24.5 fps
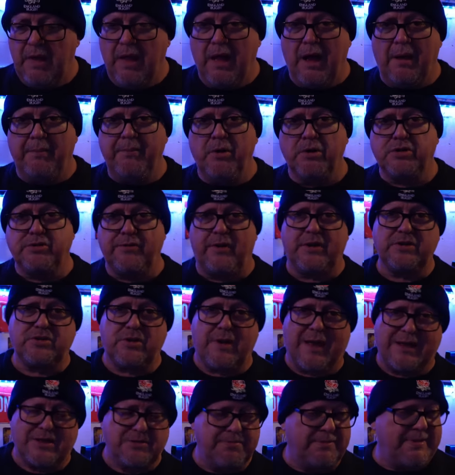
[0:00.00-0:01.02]
I'm not sure I should
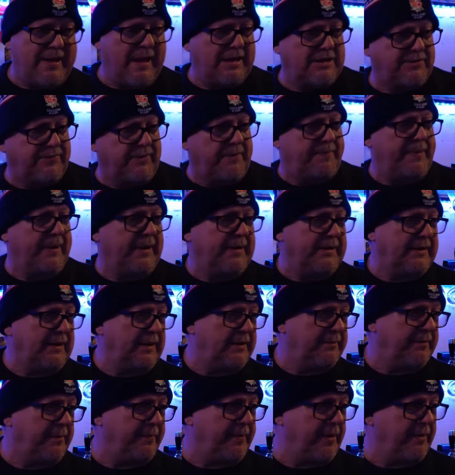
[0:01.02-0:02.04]
get some kegs for the
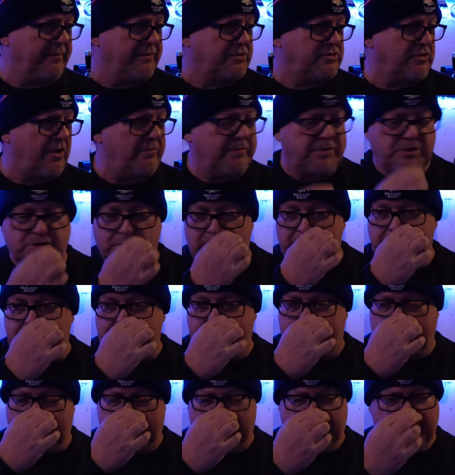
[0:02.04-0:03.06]
PD, the perfect draft machine
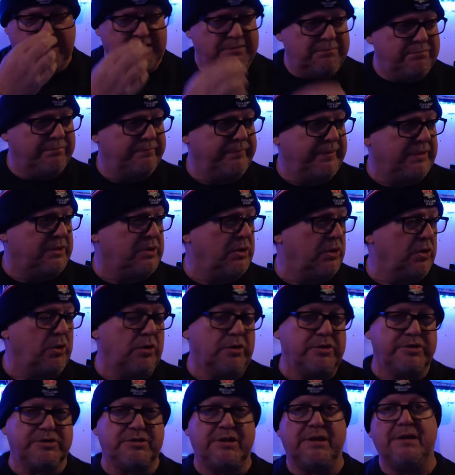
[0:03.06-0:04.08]
yet, um,
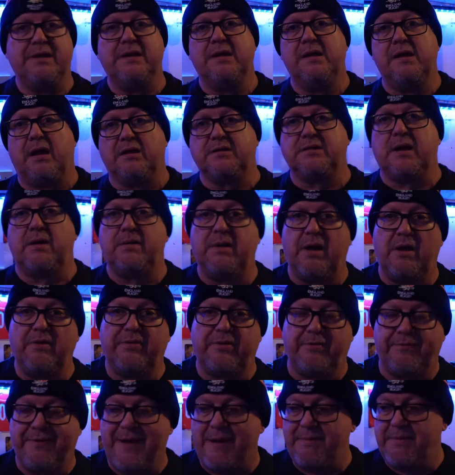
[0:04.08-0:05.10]
because I don't know if
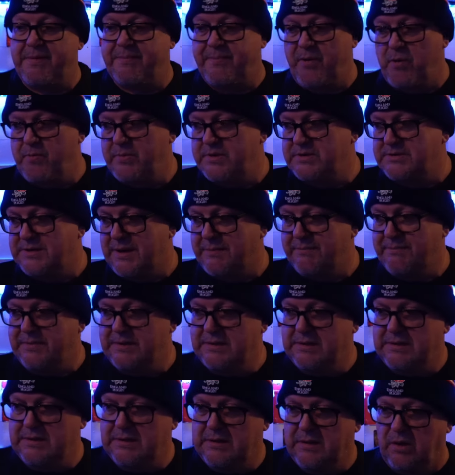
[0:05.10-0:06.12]
the family bought me some.
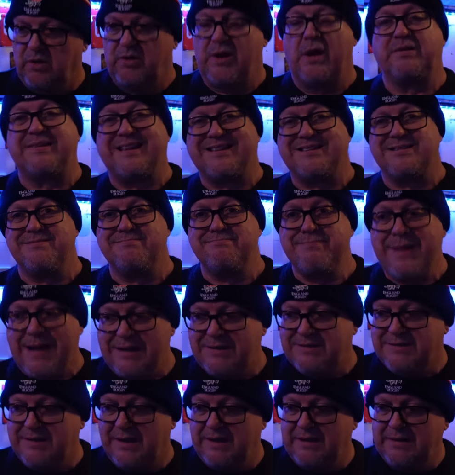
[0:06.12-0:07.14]
Oh no, it doesn't
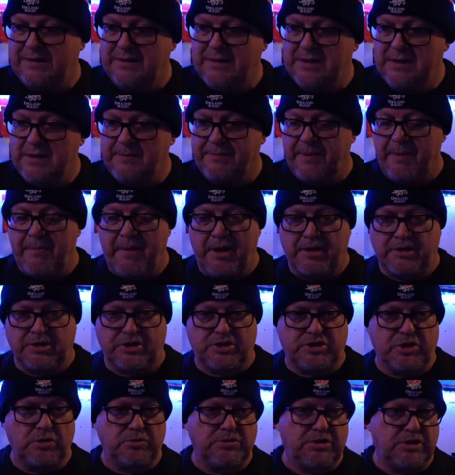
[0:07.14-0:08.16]
matter. But I might just
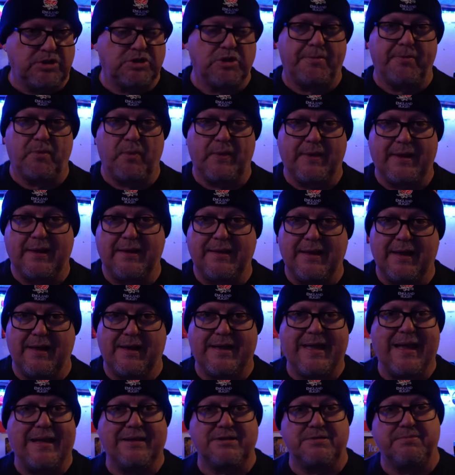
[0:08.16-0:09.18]
shoot to the shop at the weekend and get
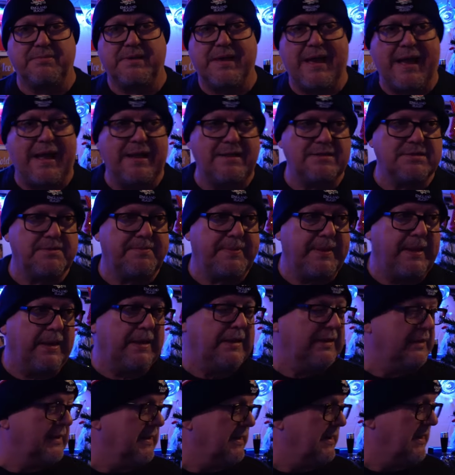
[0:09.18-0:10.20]
a cat some cans of
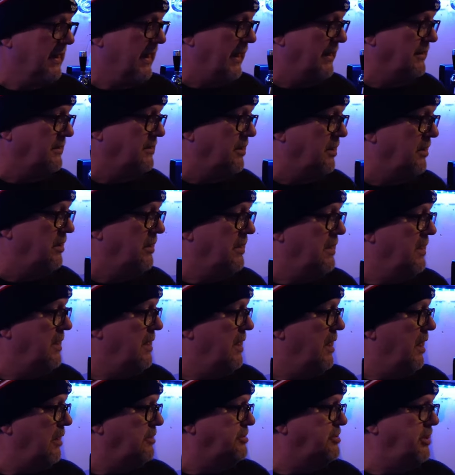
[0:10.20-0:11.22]
beer. And uh,
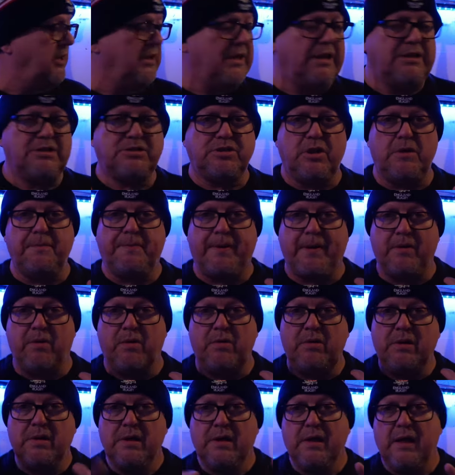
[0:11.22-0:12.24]
I'll see you again soon,
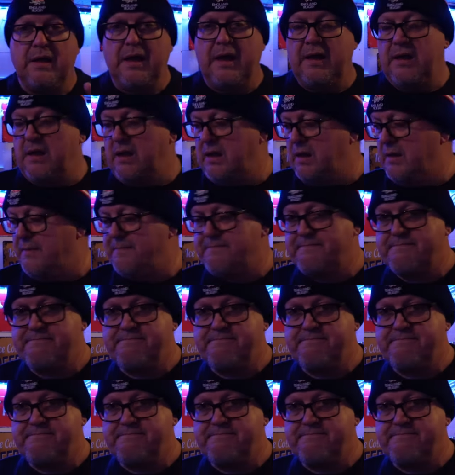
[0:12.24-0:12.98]
people. Uh,